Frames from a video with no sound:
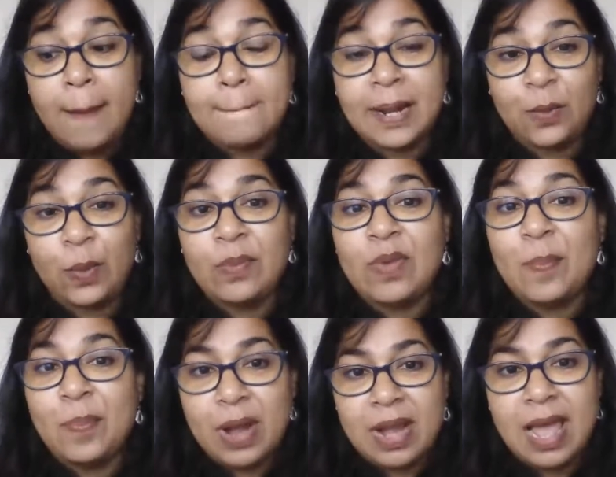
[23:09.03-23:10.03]
But when we
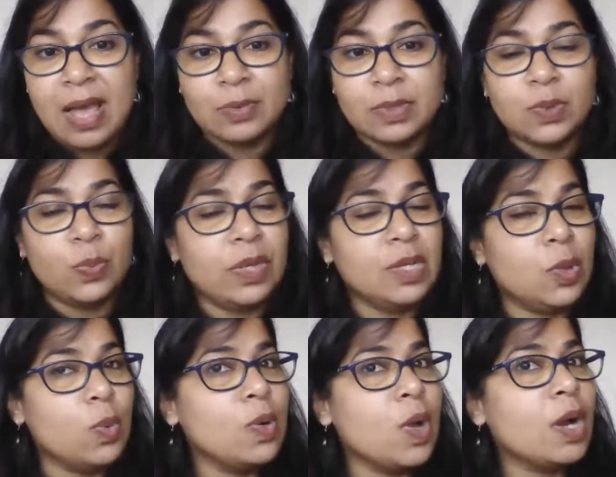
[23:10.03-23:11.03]
pronounce, we
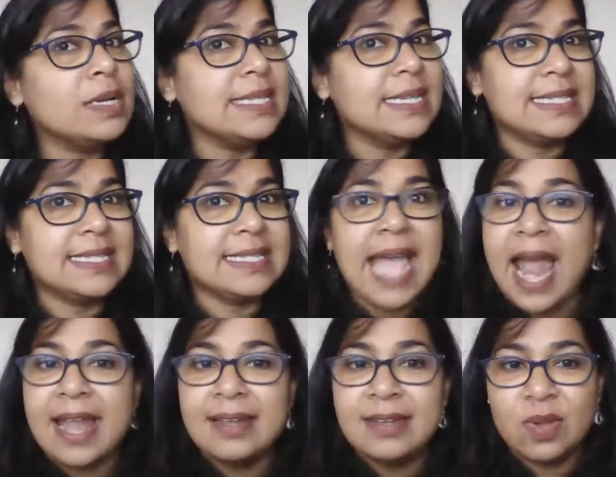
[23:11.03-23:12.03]
do not say
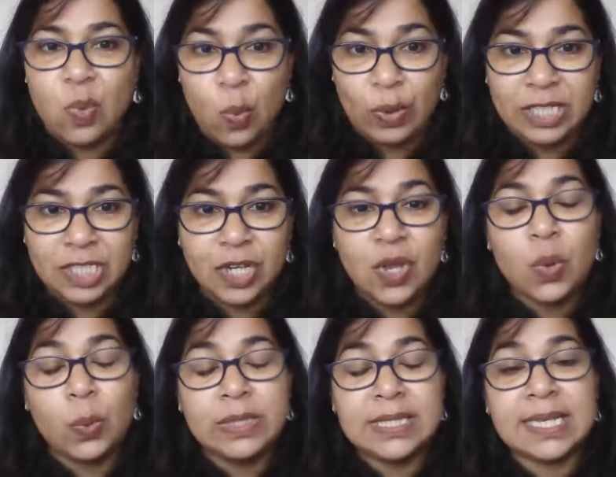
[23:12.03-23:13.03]
sandwich,
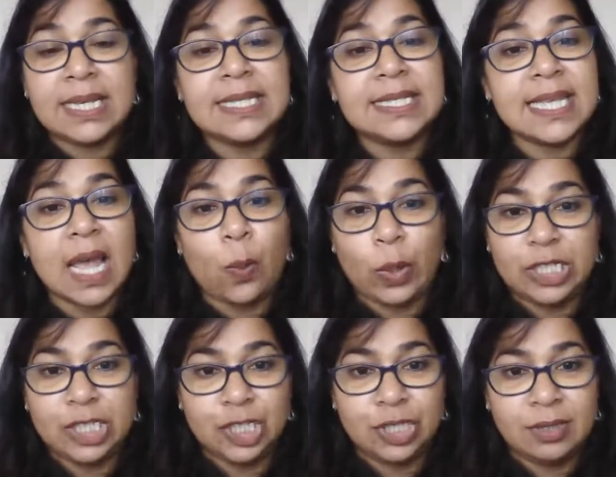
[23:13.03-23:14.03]
which is a
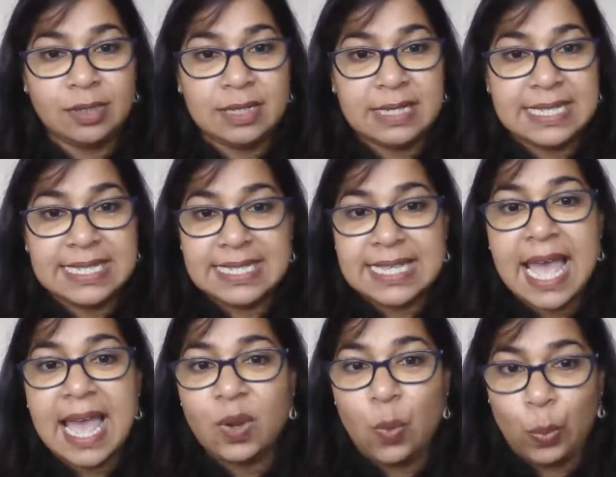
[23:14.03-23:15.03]
sandwich.
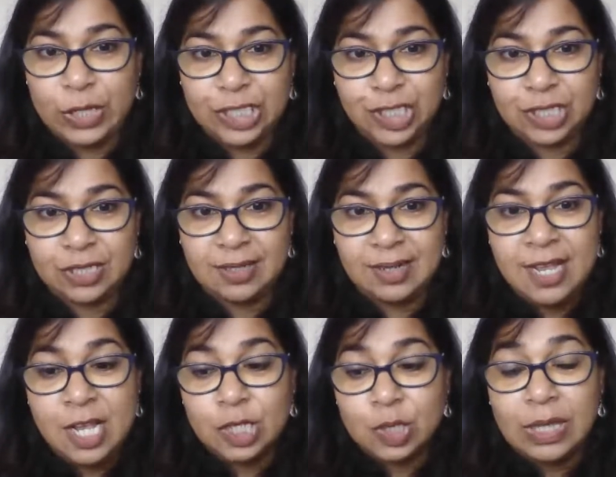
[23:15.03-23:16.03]
Sandwich.
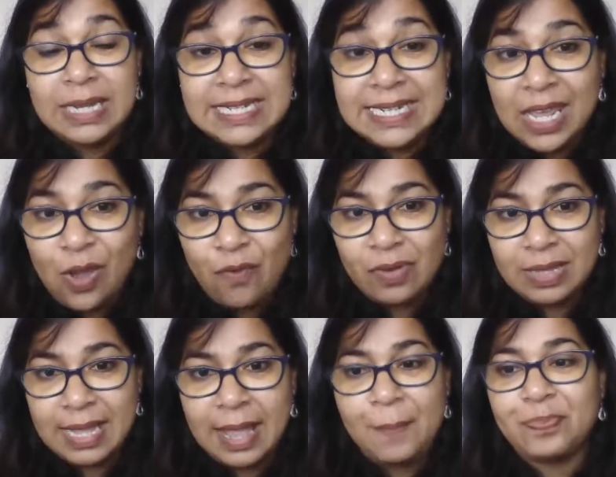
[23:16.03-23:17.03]
So the D over
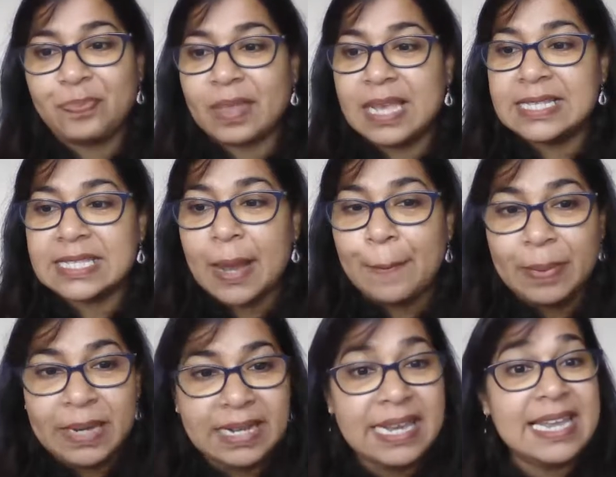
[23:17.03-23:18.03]
there is
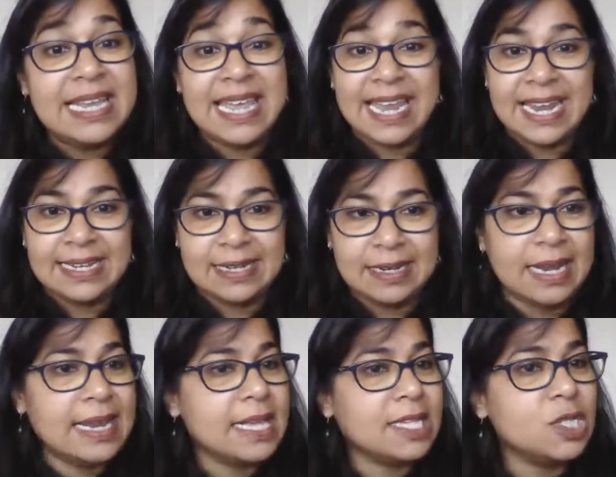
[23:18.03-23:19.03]
completely negated.
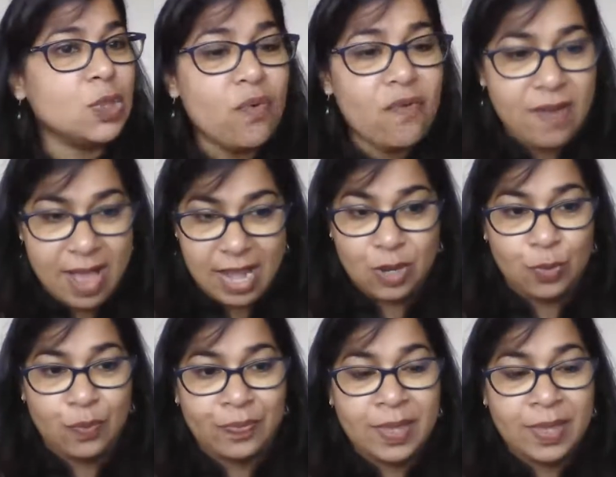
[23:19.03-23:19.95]
It has no value.